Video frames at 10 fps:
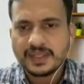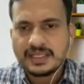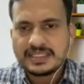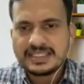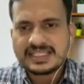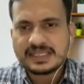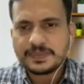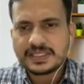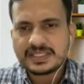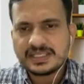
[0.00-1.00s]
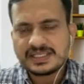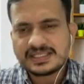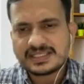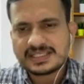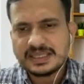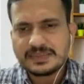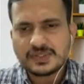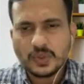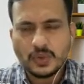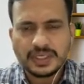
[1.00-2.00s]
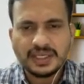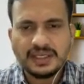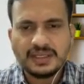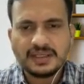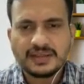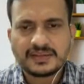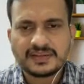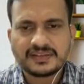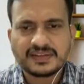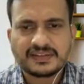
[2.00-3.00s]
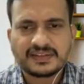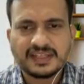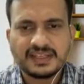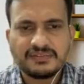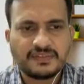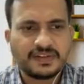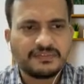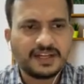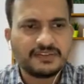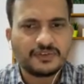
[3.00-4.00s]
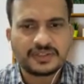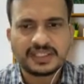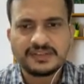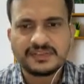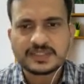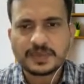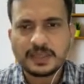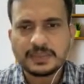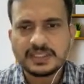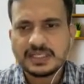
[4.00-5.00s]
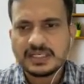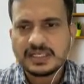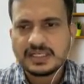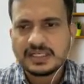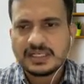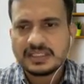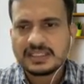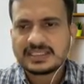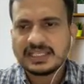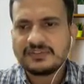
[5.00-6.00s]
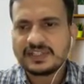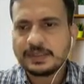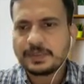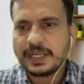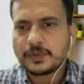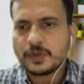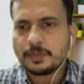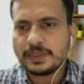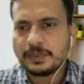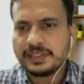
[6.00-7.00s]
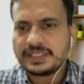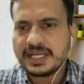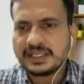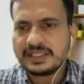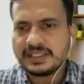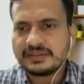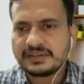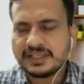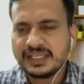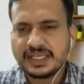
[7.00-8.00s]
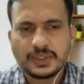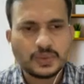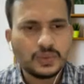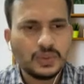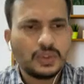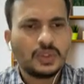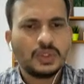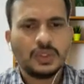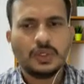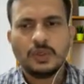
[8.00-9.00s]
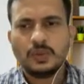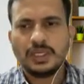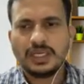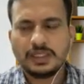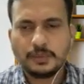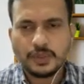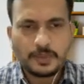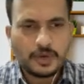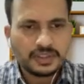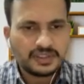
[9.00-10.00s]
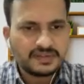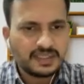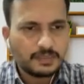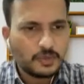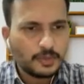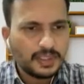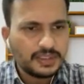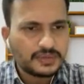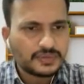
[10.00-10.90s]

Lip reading: GC percent seems okay. It's a 60-55 for the reverse primer. The self 3' complementarity 3 and 2. We'll learn more about these in a moment.